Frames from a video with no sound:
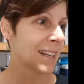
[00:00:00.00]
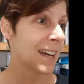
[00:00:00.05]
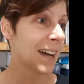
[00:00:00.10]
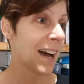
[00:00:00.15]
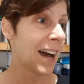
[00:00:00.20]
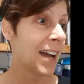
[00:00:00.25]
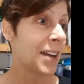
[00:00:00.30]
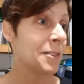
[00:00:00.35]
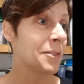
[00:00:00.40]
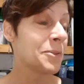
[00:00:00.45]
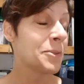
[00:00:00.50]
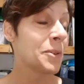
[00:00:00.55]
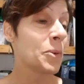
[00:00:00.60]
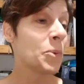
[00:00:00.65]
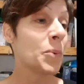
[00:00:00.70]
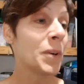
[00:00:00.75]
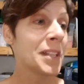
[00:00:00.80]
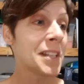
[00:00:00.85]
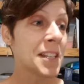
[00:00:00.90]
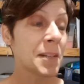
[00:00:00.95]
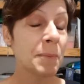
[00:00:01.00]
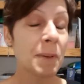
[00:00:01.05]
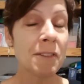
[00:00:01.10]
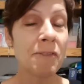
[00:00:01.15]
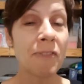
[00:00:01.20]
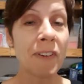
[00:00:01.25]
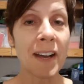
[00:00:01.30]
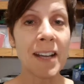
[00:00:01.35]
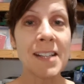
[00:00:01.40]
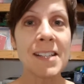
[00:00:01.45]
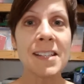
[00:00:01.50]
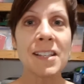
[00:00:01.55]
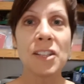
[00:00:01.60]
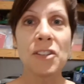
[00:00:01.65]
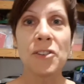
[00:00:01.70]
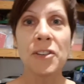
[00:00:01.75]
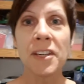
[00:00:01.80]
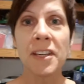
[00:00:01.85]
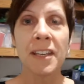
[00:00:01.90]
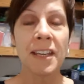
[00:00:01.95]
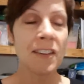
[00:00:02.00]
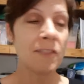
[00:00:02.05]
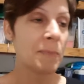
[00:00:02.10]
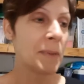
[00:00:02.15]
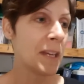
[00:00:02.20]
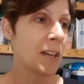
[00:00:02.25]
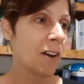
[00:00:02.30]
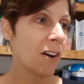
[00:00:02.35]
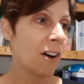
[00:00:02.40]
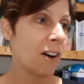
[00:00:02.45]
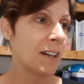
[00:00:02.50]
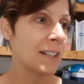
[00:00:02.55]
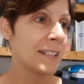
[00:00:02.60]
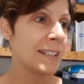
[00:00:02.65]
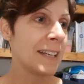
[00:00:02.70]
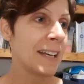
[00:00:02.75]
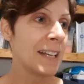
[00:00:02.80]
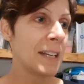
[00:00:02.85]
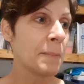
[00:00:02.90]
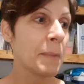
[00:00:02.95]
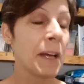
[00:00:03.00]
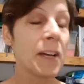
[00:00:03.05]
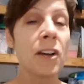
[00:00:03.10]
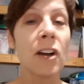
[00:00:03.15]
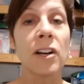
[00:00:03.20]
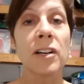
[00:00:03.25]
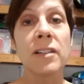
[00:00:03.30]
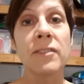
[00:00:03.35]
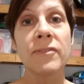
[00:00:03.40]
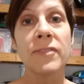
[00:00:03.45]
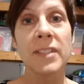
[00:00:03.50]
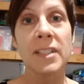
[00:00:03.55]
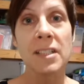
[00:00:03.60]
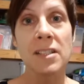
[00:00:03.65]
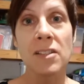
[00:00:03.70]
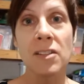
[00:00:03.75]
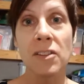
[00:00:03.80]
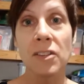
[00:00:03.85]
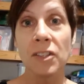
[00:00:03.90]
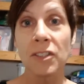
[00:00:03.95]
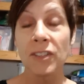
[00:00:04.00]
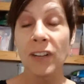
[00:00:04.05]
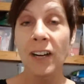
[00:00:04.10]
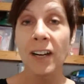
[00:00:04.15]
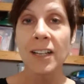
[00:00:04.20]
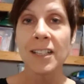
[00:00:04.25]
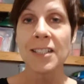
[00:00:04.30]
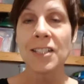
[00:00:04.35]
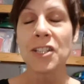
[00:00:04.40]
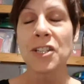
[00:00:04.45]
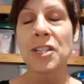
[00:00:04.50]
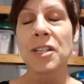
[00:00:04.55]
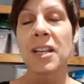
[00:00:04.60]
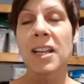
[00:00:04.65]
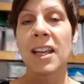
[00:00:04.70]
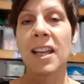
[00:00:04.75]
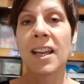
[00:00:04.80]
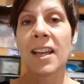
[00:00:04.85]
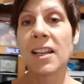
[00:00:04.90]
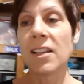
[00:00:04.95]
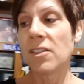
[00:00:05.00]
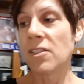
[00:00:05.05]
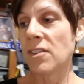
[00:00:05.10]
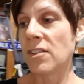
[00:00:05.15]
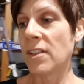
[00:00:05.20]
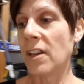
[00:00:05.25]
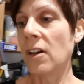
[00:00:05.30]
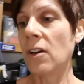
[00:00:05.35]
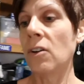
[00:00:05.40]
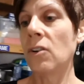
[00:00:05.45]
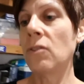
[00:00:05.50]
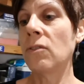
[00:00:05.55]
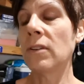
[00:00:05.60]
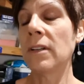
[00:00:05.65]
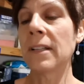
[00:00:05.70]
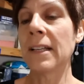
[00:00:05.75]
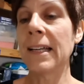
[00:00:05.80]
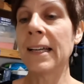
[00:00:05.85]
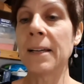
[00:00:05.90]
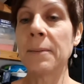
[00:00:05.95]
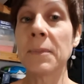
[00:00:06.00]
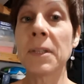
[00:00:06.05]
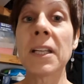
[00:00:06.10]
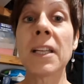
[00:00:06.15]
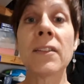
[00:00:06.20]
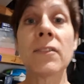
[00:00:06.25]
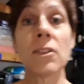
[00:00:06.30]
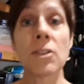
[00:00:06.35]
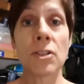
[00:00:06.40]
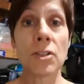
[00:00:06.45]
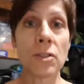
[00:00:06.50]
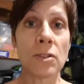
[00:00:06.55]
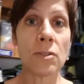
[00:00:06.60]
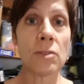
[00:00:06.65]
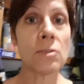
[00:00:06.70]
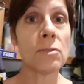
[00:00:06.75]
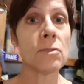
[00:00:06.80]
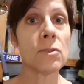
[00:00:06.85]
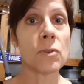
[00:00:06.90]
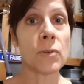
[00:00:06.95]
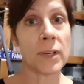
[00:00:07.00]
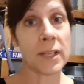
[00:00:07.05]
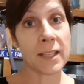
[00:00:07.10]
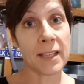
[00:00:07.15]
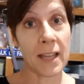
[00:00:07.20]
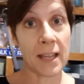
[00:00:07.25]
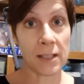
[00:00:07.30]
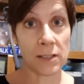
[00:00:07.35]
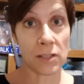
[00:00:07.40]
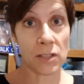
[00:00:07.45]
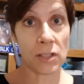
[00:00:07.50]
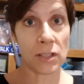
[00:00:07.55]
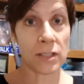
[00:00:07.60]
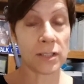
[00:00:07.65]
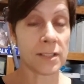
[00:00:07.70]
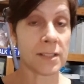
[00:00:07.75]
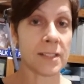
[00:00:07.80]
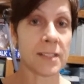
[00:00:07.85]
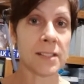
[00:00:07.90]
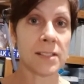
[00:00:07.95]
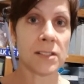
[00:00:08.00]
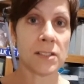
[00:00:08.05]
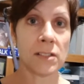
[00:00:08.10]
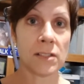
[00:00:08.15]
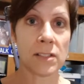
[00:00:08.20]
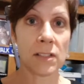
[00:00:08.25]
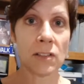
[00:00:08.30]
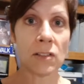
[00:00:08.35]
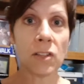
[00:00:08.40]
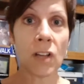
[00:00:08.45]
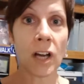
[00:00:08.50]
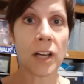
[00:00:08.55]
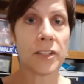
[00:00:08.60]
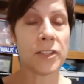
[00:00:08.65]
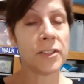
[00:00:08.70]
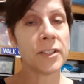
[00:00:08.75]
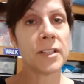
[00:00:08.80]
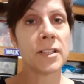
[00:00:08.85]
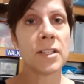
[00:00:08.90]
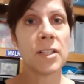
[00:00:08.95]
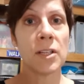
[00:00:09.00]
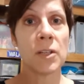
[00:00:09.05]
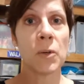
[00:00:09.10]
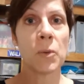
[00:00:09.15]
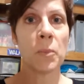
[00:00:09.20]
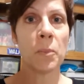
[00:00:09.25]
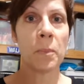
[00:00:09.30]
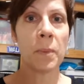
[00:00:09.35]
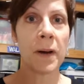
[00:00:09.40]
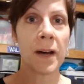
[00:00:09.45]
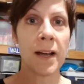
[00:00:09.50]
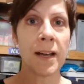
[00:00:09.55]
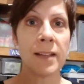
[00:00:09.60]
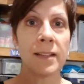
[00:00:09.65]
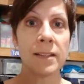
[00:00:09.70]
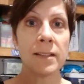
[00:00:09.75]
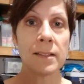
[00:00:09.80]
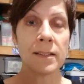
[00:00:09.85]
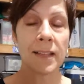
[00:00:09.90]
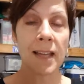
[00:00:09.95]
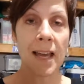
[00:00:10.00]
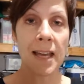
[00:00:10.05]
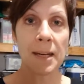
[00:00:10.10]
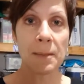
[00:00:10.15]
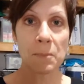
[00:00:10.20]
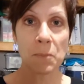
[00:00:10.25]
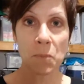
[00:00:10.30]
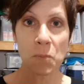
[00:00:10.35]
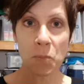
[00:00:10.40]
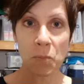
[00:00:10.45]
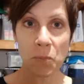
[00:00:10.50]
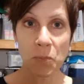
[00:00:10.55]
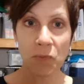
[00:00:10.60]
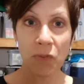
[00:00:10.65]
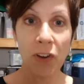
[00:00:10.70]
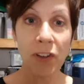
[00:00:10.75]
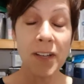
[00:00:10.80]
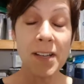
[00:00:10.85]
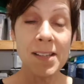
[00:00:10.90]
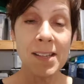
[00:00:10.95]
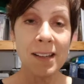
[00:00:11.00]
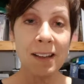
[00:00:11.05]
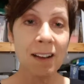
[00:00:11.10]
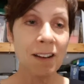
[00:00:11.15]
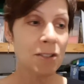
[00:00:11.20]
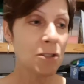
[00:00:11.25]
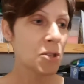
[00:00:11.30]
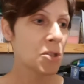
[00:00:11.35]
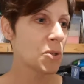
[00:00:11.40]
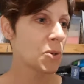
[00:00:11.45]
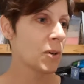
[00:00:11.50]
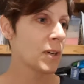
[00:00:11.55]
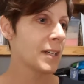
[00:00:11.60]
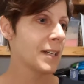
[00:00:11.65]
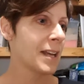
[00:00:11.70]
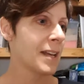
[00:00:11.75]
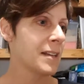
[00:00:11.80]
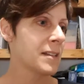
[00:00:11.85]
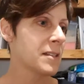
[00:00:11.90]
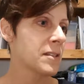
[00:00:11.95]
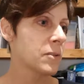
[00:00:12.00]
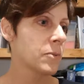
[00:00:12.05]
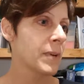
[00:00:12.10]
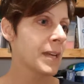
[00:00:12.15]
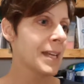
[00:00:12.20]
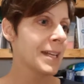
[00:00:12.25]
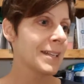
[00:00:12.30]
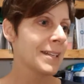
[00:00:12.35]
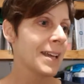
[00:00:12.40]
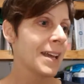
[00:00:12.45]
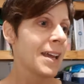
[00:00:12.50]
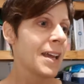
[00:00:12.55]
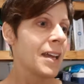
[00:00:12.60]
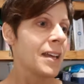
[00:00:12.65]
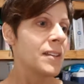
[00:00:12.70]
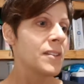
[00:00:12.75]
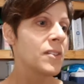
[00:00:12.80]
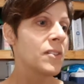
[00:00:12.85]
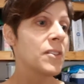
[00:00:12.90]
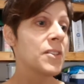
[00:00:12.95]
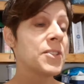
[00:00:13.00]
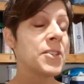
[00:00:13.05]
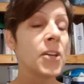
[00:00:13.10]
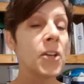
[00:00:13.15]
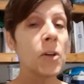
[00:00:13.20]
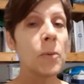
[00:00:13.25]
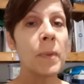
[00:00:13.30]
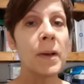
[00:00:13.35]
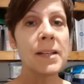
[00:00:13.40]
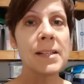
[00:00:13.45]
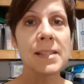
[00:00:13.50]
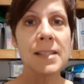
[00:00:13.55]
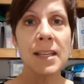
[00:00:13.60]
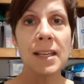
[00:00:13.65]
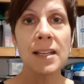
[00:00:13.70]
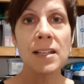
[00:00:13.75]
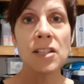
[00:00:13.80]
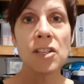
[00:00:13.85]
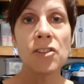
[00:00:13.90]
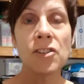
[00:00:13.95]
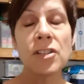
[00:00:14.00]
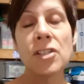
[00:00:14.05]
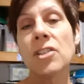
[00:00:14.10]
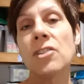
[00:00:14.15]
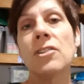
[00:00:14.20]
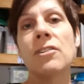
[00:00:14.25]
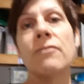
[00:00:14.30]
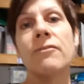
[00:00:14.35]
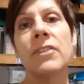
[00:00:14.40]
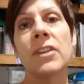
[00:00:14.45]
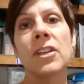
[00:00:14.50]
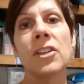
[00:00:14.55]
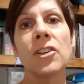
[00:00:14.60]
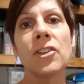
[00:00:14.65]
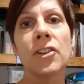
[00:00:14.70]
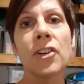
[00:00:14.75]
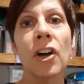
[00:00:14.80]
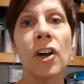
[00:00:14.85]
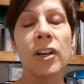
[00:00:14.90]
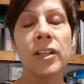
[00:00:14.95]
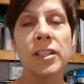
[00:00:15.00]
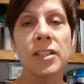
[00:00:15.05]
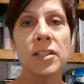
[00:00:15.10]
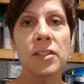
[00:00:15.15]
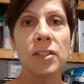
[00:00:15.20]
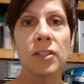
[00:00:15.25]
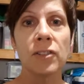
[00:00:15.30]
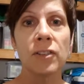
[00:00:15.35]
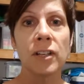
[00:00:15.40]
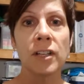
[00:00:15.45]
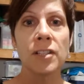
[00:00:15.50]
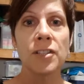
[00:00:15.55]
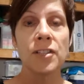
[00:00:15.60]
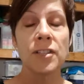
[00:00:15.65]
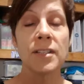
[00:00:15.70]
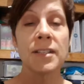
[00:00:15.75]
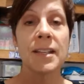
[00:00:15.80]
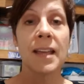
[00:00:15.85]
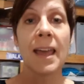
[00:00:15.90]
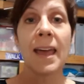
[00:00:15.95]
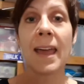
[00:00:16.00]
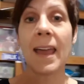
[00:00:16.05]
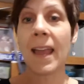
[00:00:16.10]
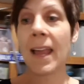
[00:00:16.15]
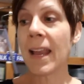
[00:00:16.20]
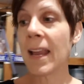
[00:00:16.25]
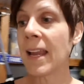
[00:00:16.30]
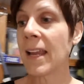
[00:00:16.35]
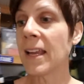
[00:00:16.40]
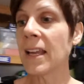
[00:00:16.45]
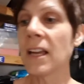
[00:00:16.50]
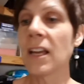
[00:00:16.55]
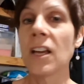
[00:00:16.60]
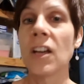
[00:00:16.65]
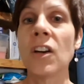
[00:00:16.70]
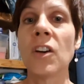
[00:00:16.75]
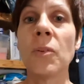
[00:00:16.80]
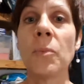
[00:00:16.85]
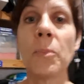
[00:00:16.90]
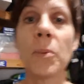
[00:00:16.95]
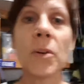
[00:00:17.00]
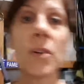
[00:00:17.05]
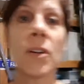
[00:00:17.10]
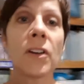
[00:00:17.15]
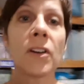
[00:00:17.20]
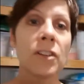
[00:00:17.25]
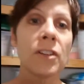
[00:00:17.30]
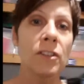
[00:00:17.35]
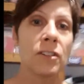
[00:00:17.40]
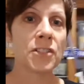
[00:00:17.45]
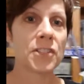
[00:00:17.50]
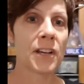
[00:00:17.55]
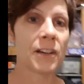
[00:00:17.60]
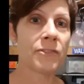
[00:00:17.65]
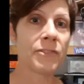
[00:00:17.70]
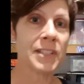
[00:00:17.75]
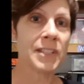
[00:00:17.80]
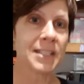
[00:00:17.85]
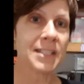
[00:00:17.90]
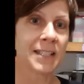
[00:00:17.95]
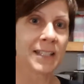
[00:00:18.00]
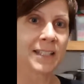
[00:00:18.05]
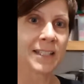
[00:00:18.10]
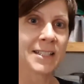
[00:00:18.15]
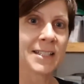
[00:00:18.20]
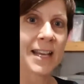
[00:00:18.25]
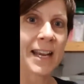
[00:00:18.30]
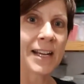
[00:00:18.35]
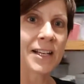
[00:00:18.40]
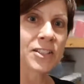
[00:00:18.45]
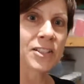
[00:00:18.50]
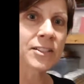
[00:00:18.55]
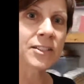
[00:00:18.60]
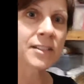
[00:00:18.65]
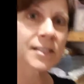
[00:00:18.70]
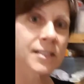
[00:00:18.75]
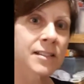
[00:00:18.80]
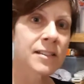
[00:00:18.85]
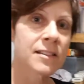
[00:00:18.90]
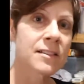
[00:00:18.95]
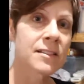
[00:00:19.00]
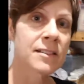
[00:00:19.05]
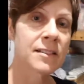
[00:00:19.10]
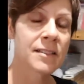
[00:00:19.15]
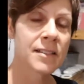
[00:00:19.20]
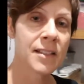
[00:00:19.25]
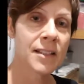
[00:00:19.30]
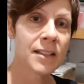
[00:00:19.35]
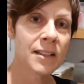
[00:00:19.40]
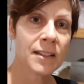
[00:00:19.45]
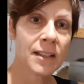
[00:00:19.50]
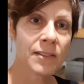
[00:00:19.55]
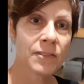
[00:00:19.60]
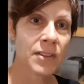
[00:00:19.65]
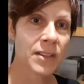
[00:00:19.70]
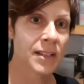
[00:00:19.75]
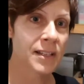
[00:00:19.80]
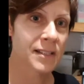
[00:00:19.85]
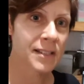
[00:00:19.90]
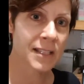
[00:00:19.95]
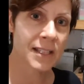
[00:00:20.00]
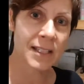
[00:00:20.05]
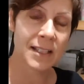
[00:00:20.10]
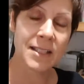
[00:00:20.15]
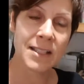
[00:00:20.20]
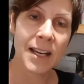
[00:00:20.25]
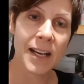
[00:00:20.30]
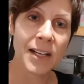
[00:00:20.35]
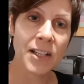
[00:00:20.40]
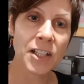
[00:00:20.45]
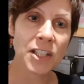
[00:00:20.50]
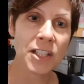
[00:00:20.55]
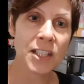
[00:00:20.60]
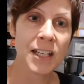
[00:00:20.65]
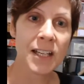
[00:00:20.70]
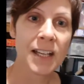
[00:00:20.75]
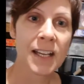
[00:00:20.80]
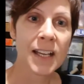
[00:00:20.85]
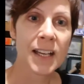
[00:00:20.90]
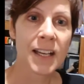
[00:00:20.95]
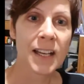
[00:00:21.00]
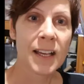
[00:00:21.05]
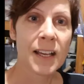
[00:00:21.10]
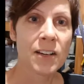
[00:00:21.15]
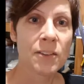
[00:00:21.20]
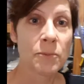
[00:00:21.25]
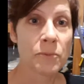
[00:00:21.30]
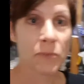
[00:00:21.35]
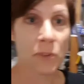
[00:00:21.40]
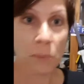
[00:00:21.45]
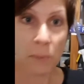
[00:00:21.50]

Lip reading: what's some advice that you can give me on getting my car to fit into the garage? So I'm going to give you two quick answers because there's a lot you can do, but again, I'm focusing on short and sweet. So the two best things you can do to fit your car into the garage is A, put all your stuff into containers. See, everything's in a container for the